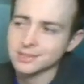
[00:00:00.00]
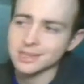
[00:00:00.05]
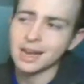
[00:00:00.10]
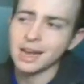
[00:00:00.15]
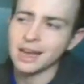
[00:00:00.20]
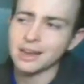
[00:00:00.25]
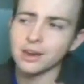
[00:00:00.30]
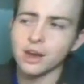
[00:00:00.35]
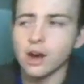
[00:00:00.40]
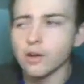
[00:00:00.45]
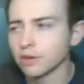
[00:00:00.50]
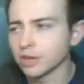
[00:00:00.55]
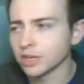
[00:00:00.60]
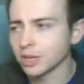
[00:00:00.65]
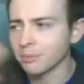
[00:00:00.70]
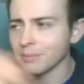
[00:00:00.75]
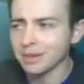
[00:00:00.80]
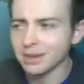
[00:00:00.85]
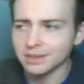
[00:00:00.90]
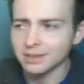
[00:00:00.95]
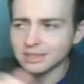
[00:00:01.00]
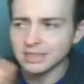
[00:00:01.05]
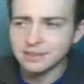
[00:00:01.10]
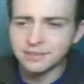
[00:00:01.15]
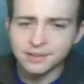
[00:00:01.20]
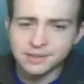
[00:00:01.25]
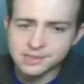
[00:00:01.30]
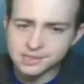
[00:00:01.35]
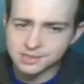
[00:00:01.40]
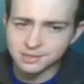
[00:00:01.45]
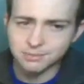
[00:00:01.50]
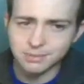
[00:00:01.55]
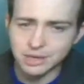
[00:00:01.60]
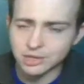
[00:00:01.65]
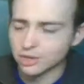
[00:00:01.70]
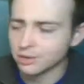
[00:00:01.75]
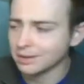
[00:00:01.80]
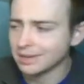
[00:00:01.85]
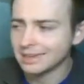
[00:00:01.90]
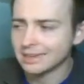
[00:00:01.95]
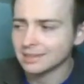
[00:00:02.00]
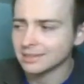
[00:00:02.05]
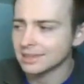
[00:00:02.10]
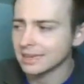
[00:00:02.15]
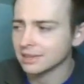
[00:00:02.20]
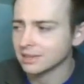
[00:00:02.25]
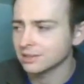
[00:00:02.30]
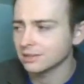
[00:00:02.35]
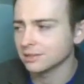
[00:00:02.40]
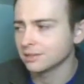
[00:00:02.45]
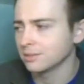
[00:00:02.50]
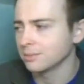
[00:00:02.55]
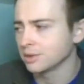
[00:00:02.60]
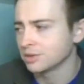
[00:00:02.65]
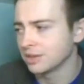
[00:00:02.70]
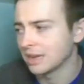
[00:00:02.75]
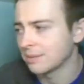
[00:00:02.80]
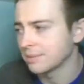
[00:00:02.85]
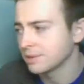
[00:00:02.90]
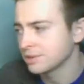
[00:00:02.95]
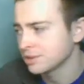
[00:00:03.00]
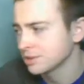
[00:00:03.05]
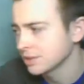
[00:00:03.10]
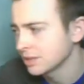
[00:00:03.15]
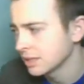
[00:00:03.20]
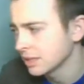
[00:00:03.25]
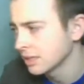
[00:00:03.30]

Ta had to overcommit on defense to make sure he didn't take too much damage.